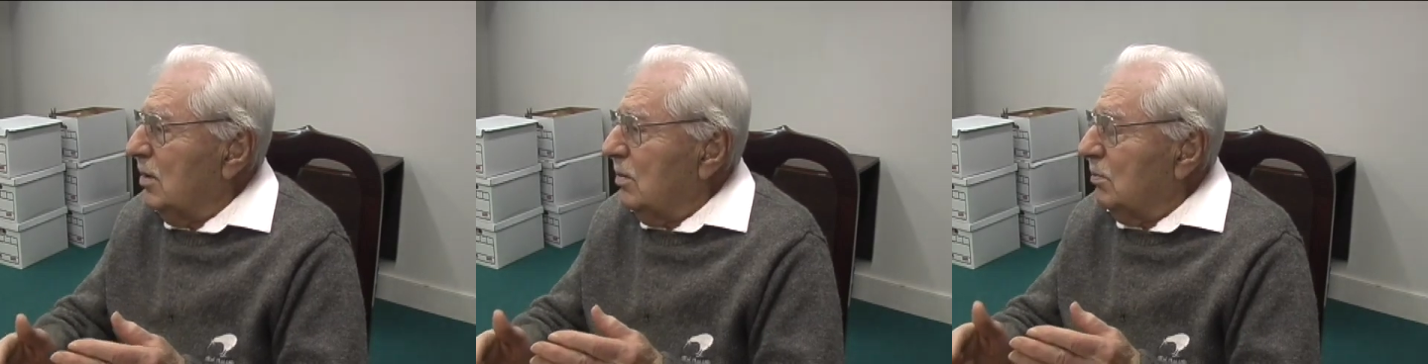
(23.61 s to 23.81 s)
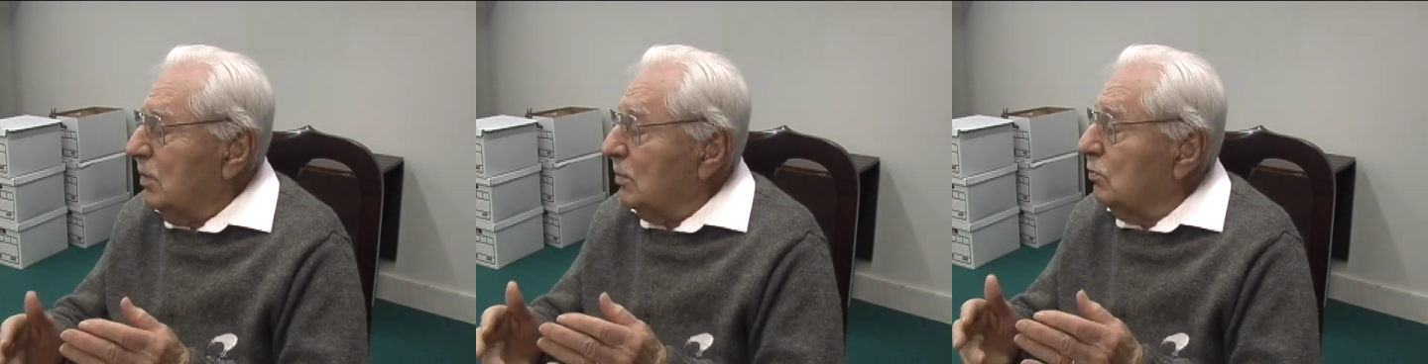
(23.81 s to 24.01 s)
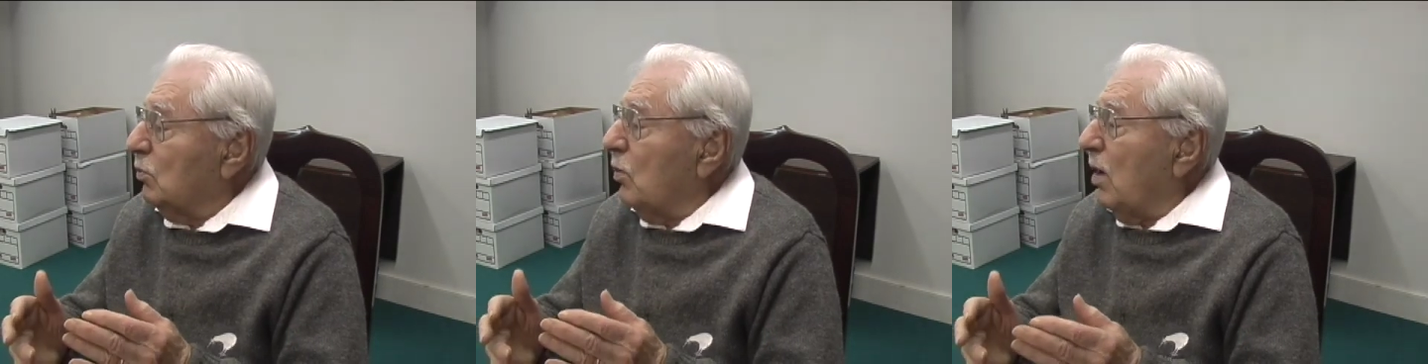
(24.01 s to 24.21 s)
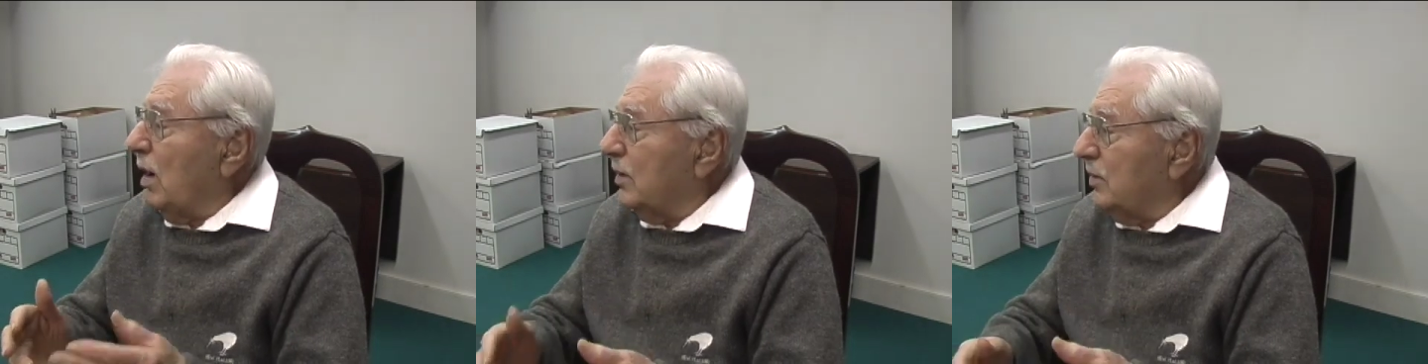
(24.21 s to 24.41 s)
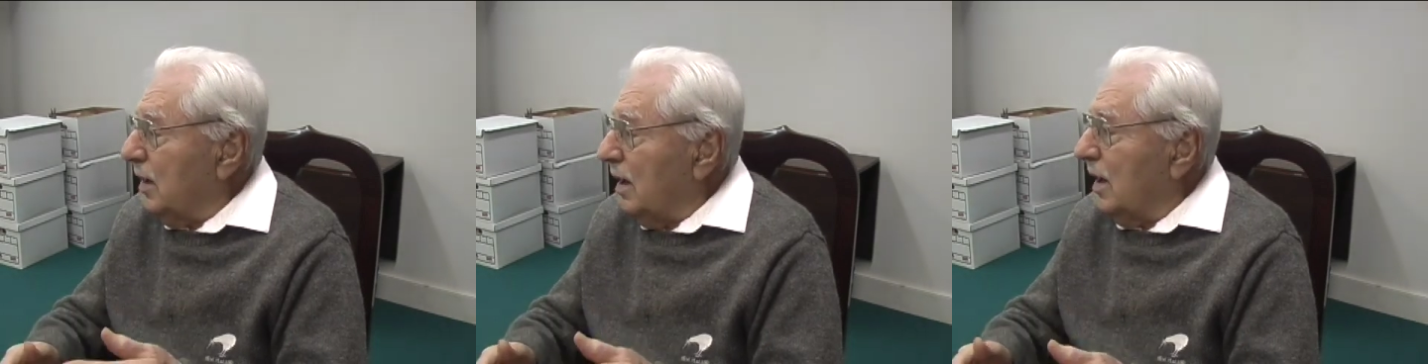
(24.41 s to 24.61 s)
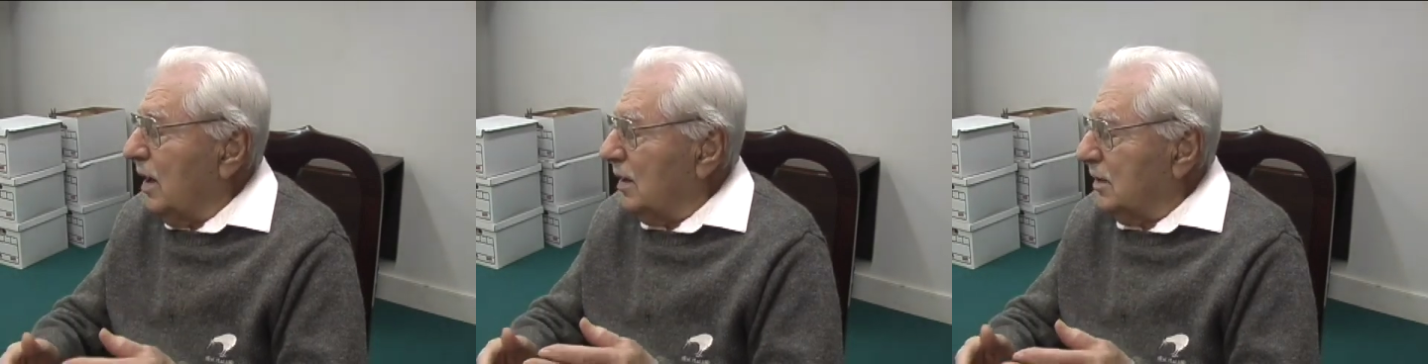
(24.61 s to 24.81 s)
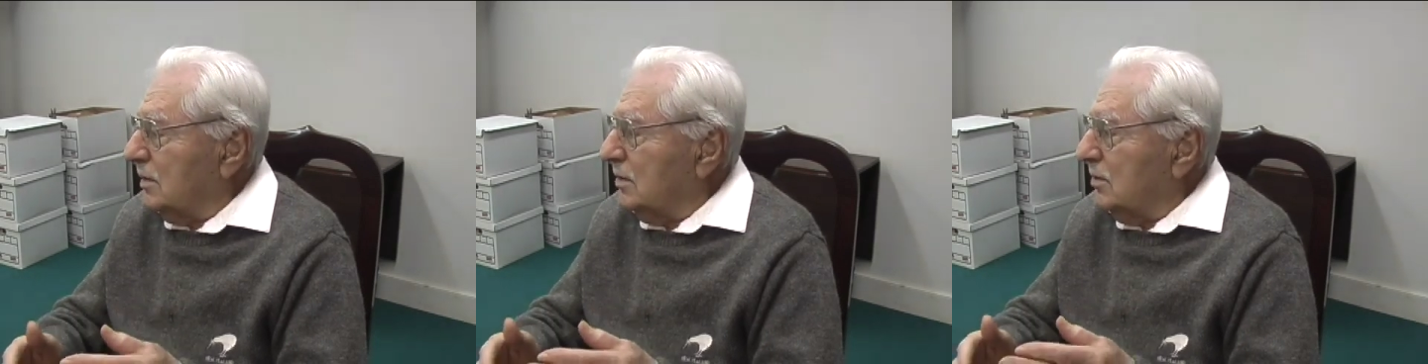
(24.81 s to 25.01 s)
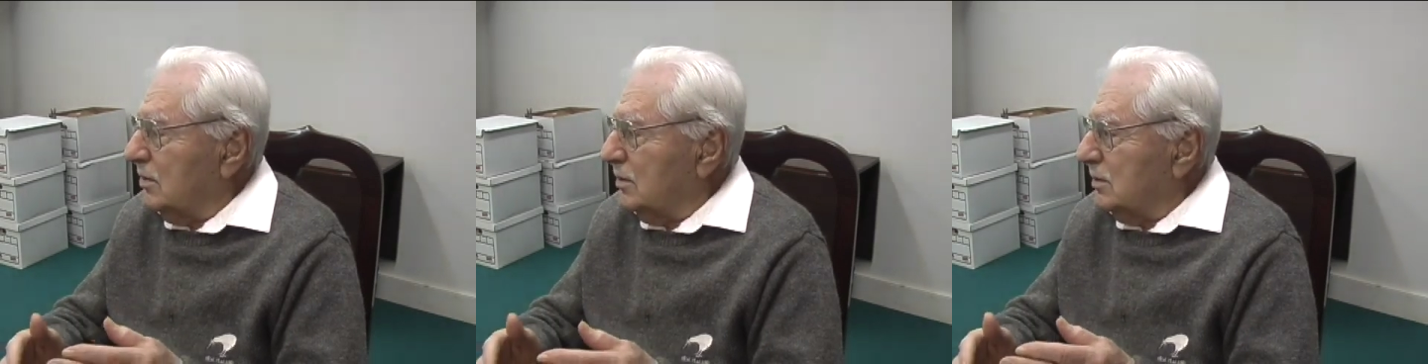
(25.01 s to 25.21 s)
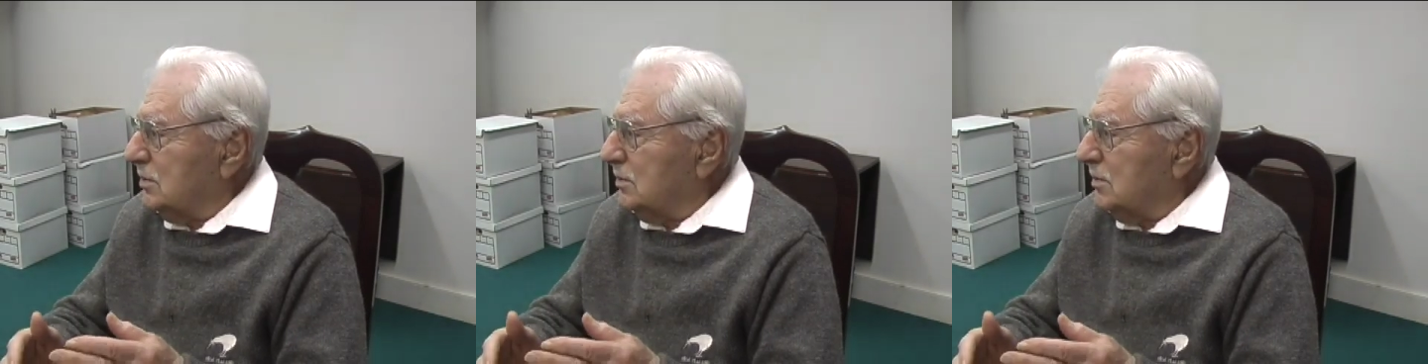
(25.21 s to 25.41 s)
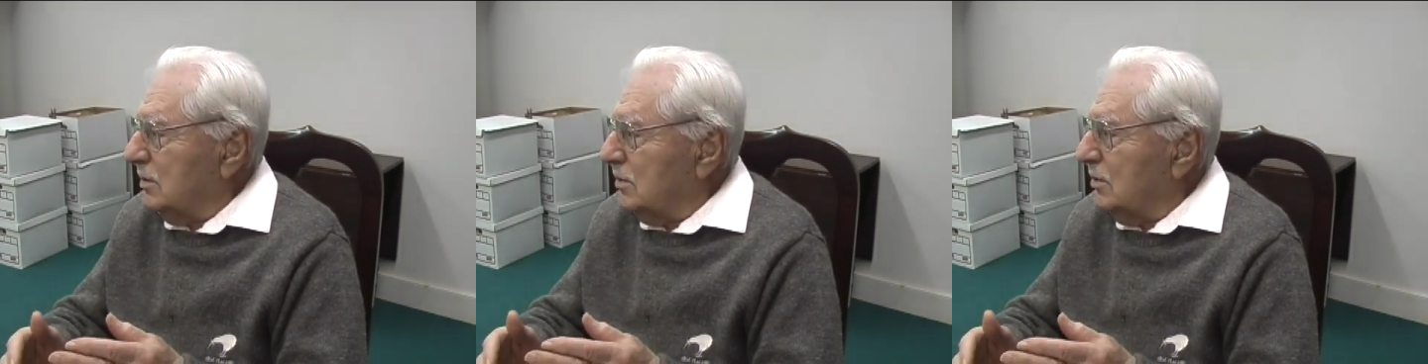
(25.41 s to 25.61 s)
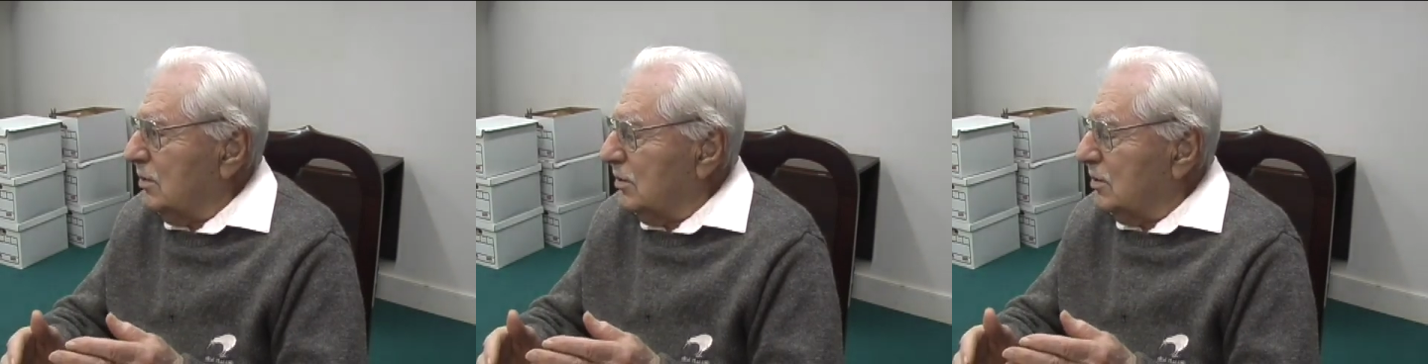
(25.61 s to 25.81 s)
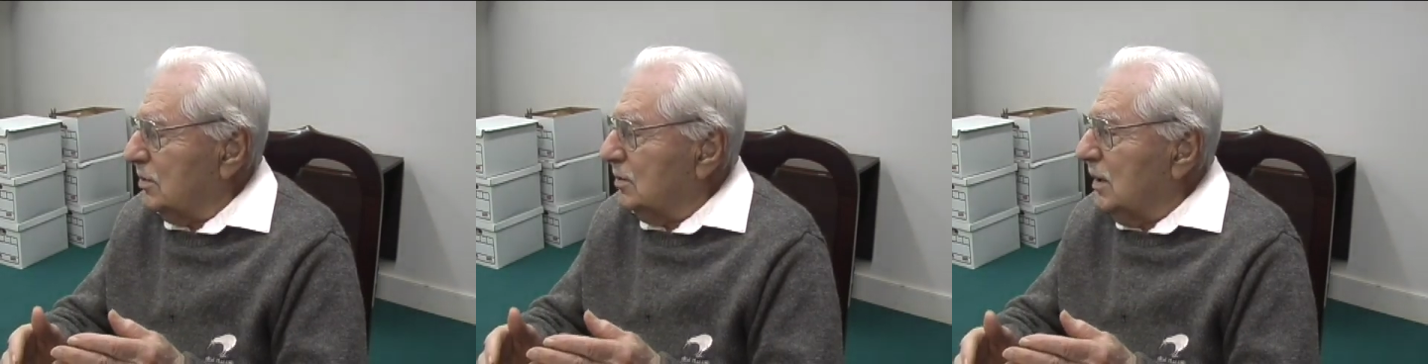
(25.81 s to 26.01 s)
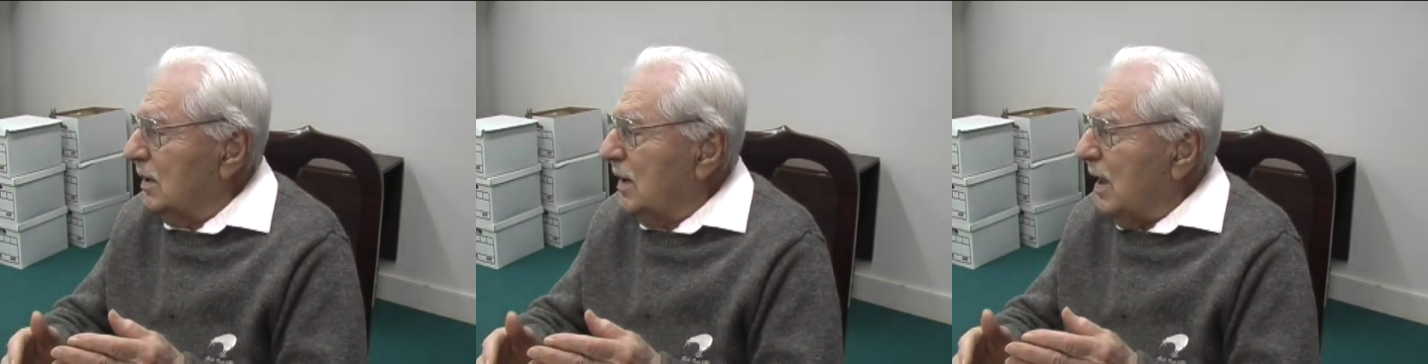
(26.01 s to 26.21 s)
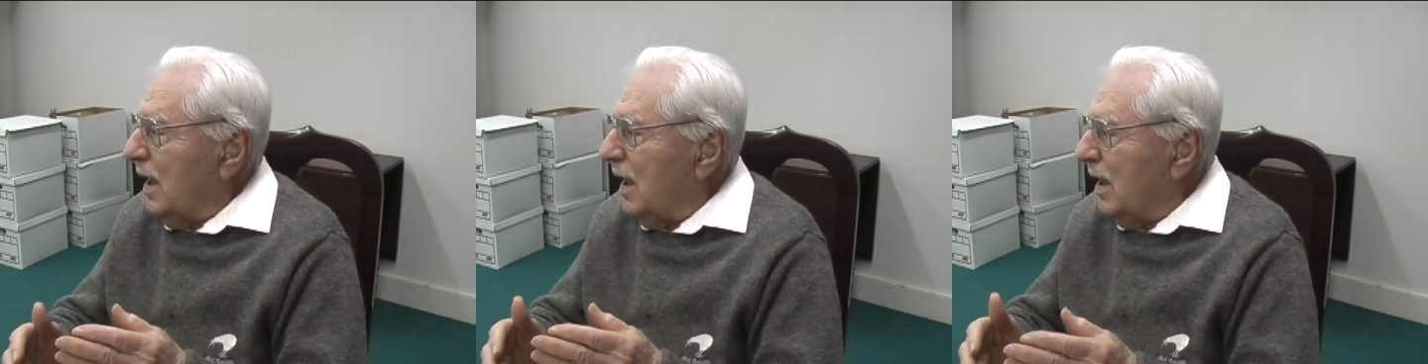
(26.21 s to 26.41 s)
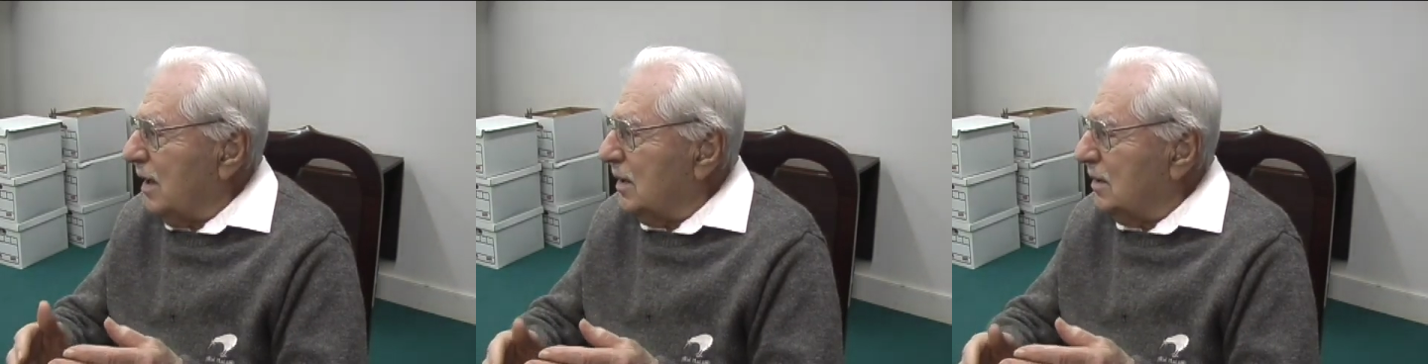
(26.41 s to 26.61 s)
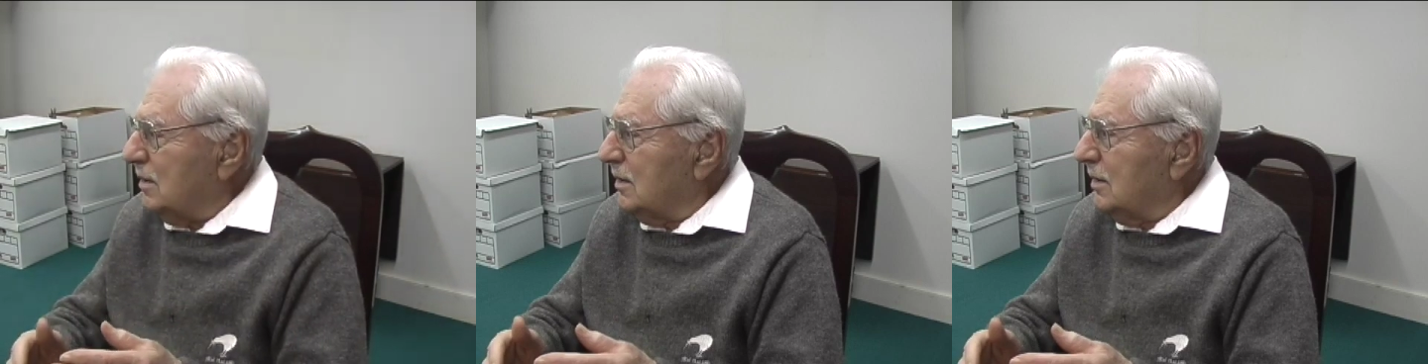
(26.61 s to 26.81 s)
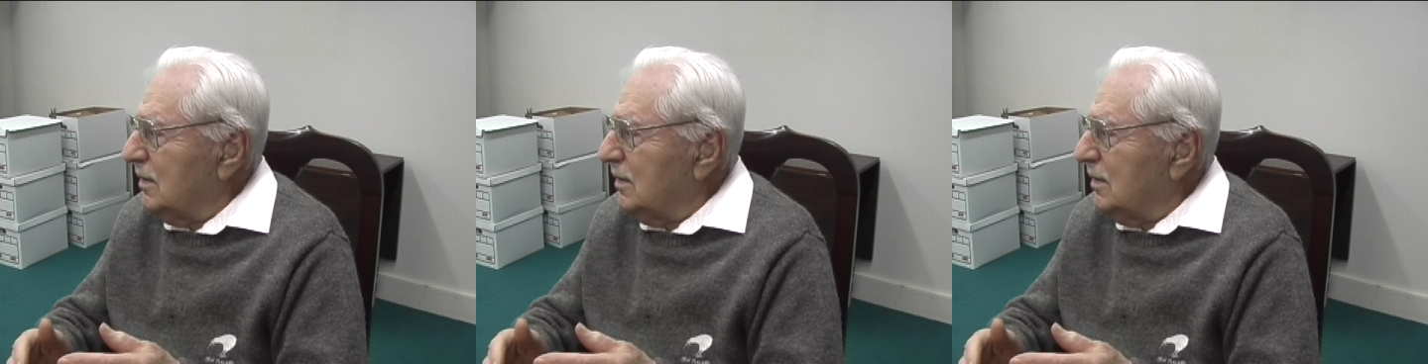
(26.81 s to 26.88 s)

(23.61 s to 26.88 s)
but why the Holocaust occurred, hate.